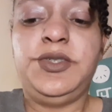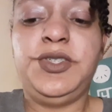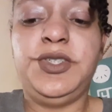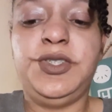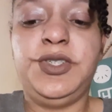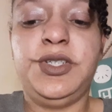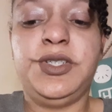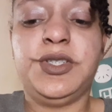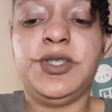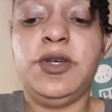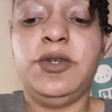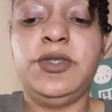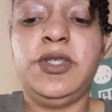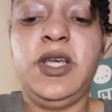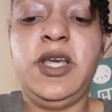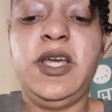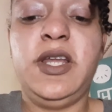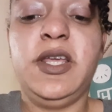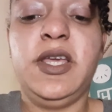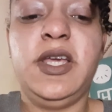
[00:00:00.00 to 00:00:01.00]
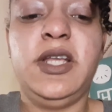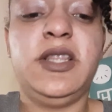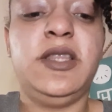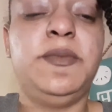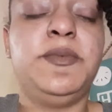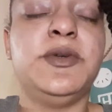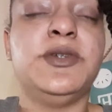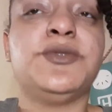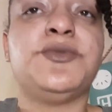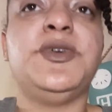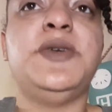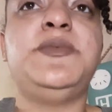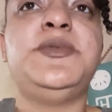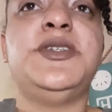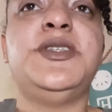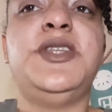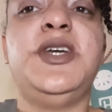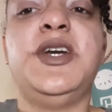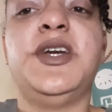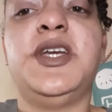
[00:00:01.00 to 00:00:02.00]
just goes ahead and get the
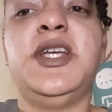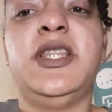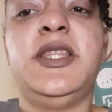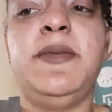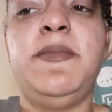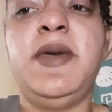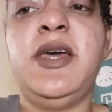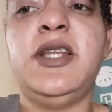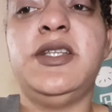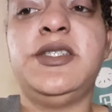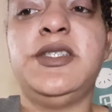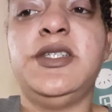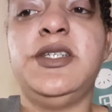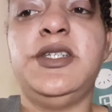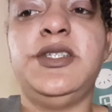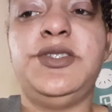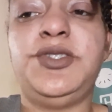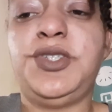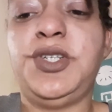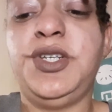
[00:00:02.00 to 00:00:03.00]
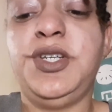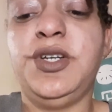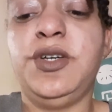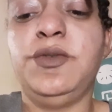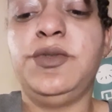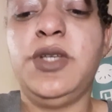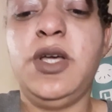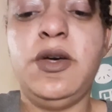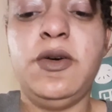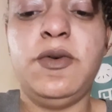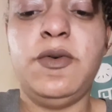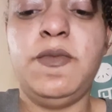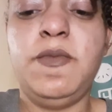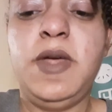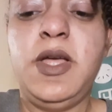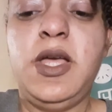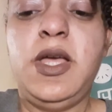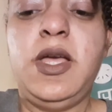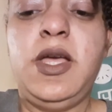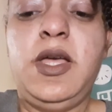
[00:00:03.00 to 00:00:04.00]
prescription there, get the medicine, and she goes home
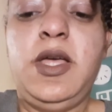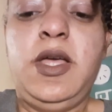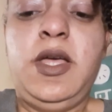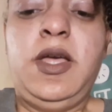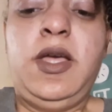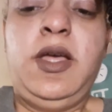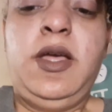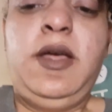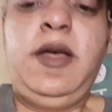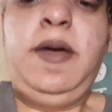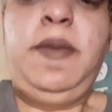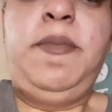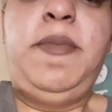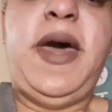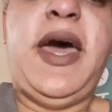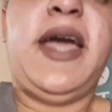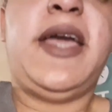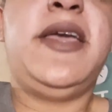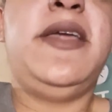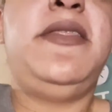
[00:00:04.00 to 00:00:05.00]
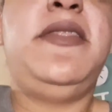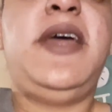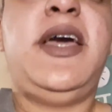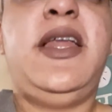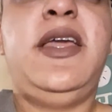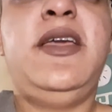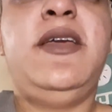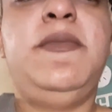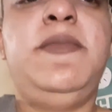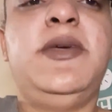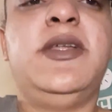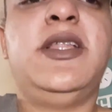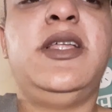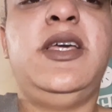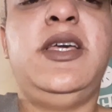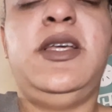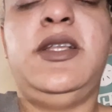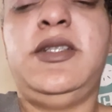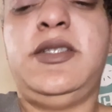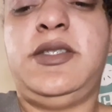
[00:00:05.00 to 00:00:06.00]
back in that
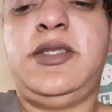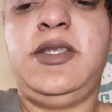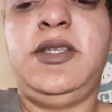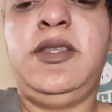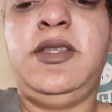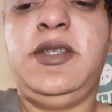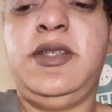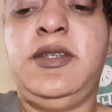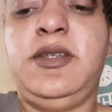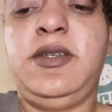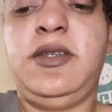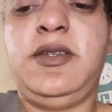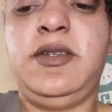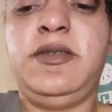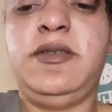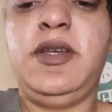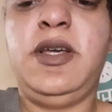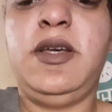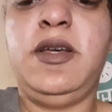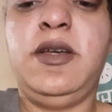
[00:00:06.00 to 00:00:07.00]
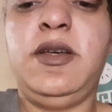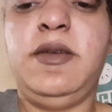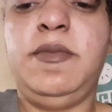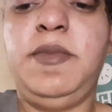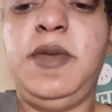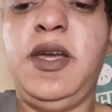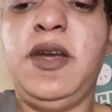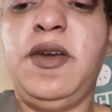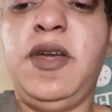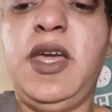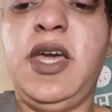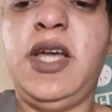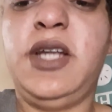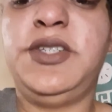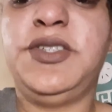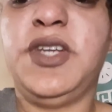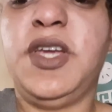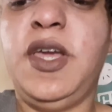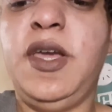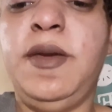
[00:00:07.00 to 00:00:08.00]
ambulance, in the
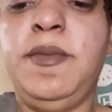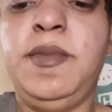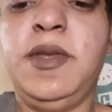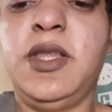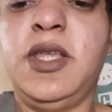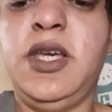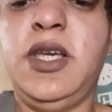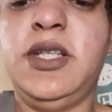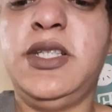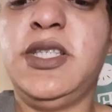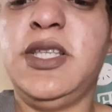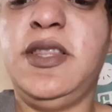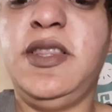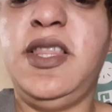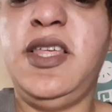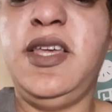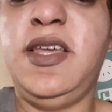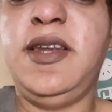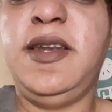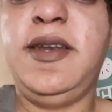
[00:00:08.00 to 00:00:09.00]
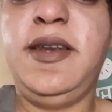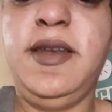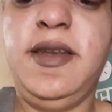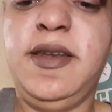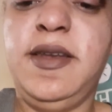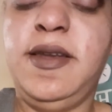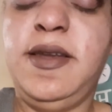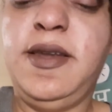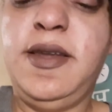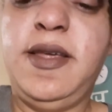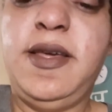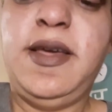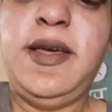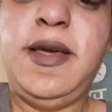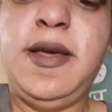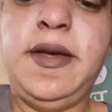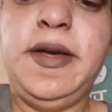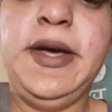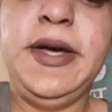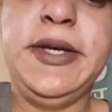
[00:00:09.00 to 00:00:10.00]
bariatric ambulance. And then
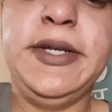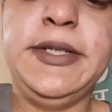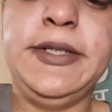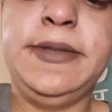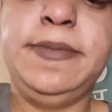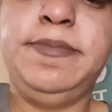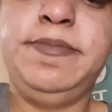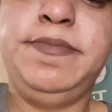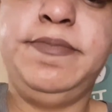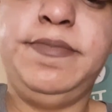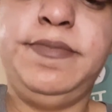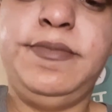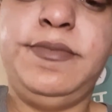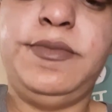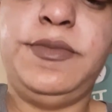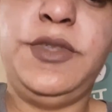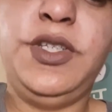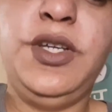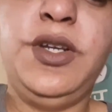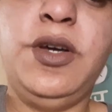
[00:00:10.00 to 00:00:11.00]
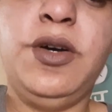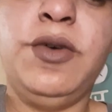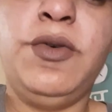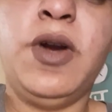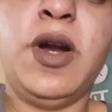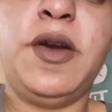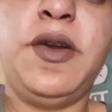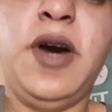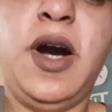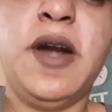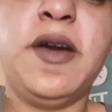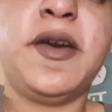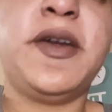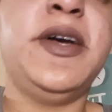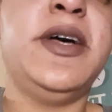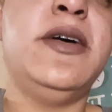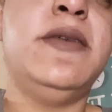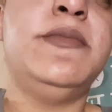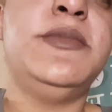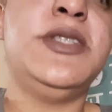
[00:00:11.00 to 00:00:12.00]
her daughter
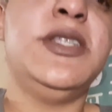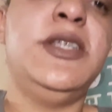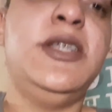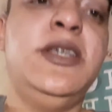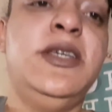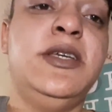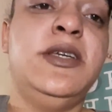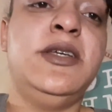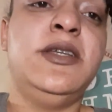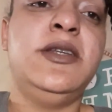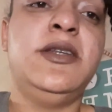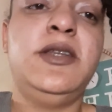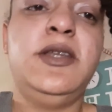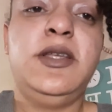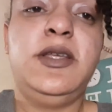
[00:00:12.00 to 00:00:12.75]
comes in,